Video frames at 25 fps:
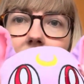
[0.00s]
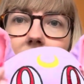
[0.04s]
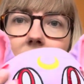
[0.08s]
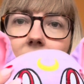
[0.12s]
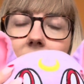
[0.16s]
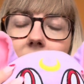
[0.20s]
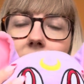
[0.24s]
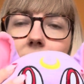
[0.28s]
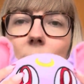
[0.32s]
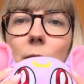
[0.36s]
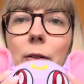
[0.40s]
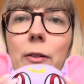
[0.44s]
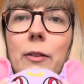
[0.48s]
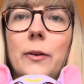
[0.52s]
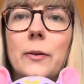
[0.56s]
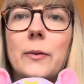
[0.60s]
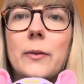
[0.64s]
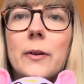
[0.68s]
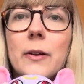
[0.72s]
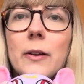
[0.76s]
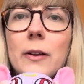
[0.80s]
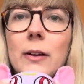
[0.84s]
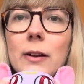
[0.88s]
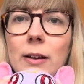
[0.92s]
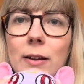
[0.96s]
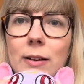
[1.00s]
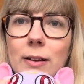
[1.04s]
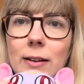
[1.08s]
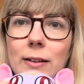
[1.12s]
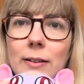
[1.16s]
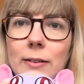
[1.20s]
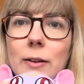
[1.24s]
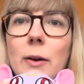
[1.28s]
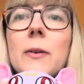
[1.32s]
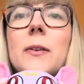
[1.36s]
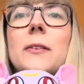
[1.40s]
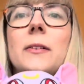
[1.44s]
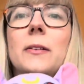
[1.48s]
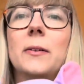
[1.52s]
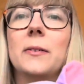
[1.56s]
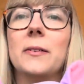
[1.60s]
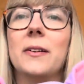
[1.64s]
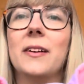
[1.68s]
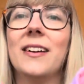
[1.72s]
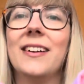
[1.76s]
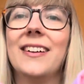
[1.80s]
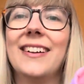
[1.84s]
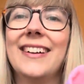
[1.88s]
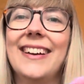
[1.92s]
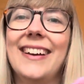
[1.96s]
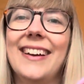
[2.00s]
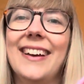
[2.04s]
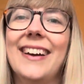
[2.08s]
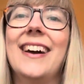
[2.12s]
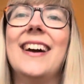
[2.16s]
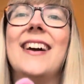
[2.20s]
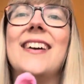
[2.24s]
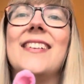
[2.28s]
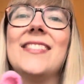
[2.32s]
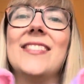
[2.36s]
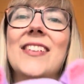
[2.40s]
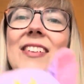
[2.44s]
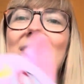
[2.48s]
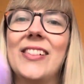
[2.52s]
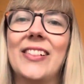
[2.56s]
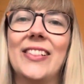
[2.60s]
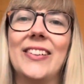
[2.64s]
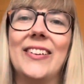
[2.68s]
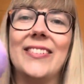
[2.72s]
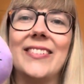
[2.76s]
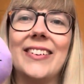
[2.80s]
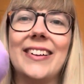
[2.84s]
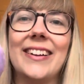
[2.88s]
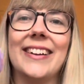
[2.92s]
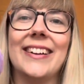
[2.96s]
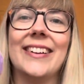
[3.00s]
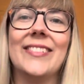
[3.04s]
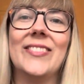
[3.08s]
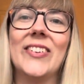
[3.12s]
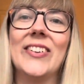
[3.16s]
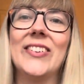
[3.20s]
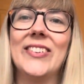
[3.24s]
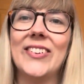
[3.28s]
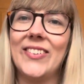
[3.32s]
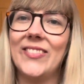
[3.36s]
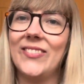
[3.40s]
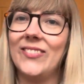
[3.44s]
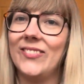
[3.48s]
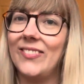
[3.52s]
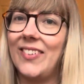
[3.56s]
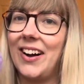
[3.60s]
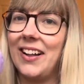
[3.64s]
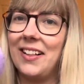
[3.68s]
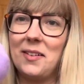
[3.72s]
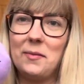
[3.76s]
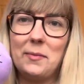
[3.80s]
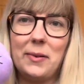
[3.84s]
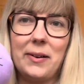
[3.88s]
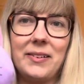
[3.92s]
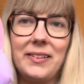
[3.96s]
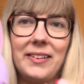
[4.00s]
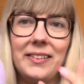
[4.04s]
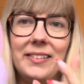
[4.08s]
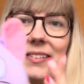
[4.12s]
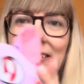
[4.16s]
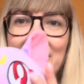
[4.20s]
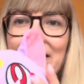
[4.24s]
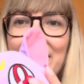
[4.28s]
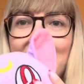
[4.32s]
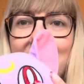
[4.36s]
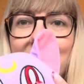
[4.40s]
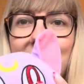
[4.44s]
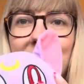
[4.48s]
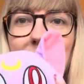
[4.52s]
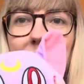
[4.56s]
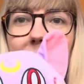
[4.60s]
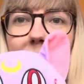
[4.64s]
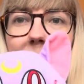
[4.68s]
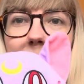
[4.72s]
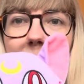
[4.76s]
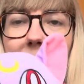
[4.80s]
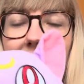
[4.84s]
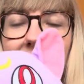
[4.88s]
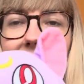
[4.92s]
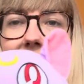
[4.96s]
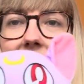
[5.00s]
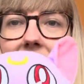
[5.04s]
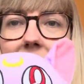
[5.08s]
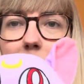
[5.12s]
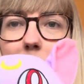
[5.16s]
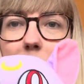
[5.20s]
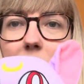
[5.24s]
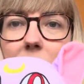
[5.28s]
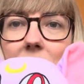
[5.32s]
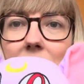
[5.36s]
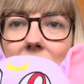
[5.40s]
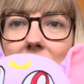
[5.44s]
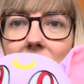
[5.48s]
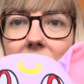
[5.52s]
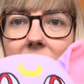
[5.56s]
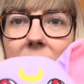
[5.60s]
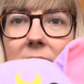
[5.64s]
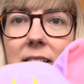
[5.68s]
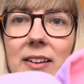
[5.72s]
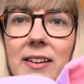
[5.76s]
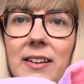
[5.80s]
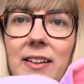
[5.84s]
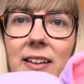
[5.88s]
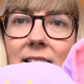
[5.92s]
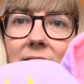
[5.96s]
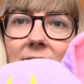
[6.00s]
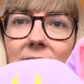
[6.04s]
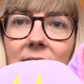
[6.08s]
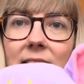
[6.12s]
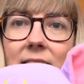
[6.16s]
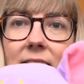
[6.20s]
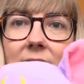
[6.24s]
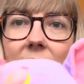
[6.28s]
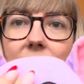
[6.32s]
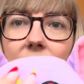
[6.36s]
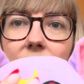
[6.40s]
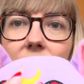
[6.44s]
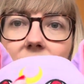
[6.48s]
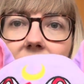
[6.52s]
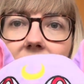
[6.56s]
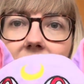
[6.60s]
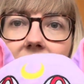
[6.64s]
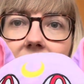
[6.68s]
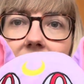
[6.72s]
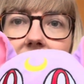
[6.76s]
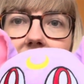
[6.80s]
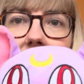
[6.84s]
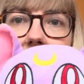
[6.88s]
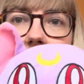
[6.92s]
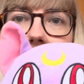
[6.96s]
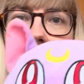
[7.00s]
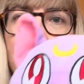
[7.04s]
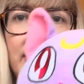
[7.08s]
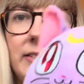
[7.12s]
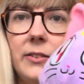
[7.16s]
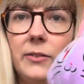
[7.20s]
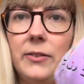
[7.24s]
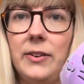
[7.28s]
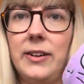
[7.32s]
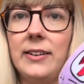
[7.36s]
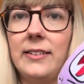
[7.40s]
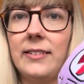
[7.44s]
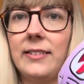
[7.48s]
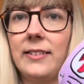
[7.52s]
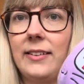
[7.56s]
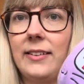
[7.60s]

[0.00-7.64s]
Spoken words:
not Luna. No, it's Luna. It's another Luna, but not My Little Pony Luna. It's Sailor Moon Luna. And she is Serena's